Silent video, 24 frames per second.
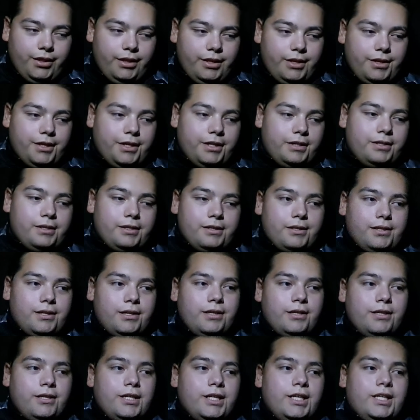it's
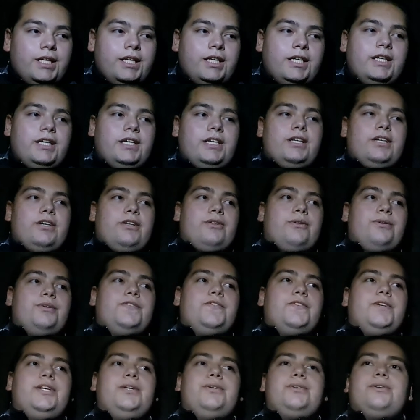those
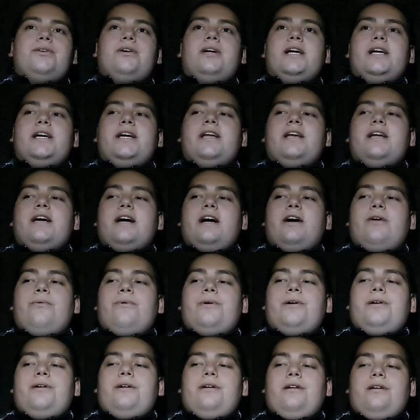videos are like an
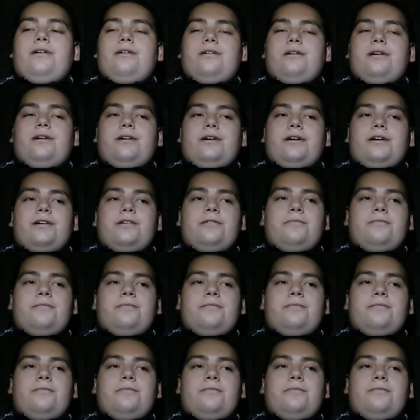hour long.